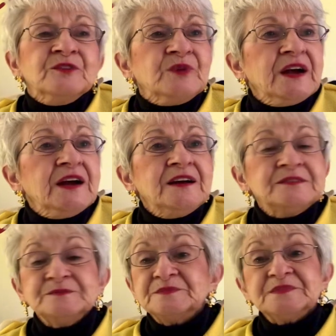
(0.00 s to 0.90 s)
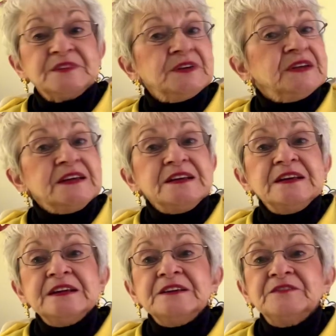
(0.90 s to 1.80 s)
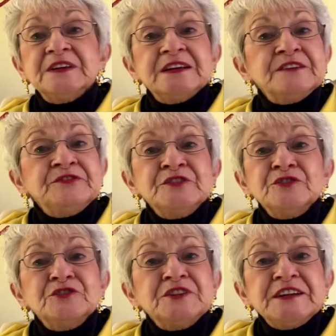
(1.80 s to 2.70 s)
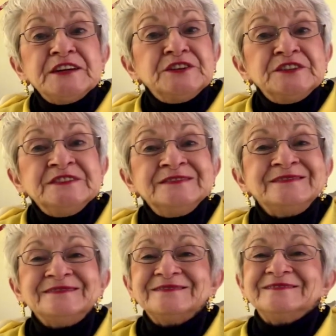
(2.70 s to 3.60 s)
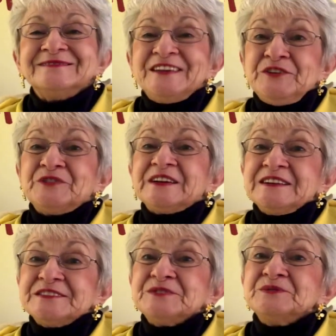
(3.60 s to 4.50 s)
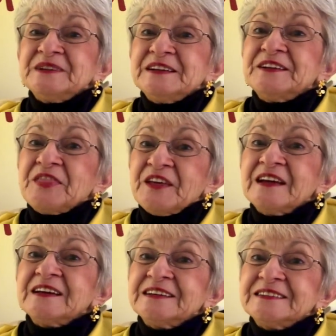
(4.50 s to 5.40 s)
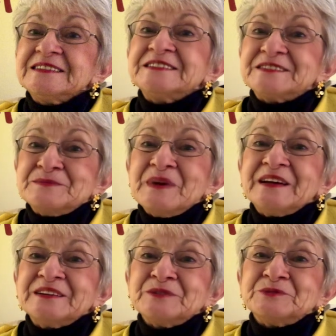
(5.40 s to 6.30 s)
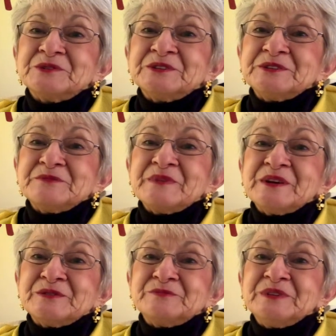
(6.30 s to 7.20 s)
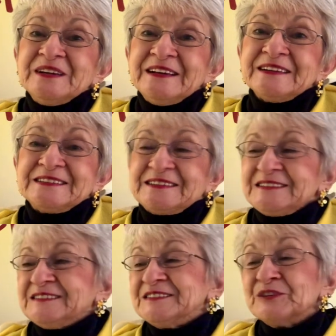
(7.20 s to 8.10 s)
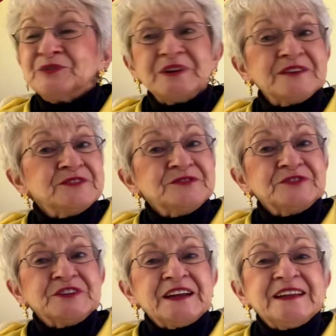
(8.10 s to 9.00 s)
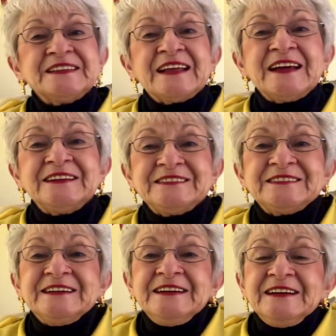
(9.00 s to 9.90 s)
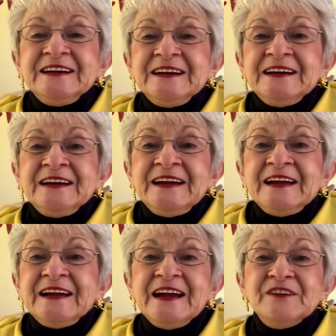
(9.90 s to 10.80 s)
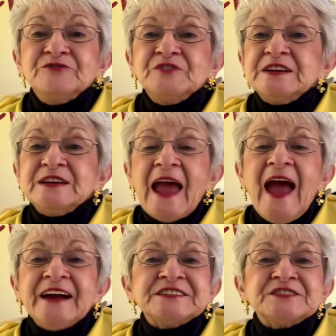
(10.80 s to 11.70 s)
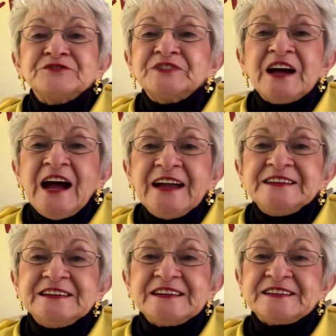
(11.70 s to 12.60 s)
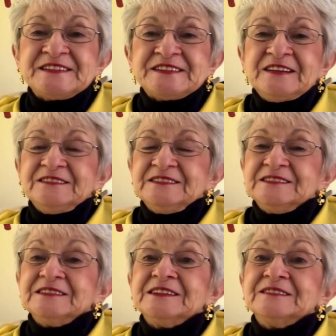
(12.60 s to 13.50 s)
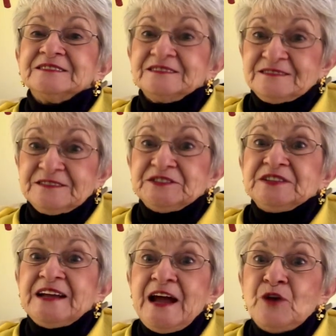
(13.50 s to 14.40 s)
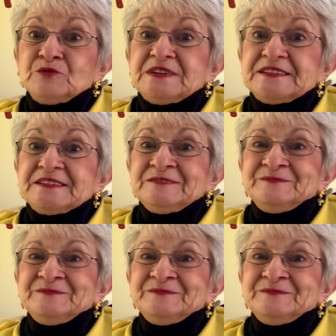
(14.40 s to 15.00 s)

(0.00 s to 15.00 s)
Well, even if you're little, you can do little things to make the world a better place. Don't ever forget that. Every act of kindness counts.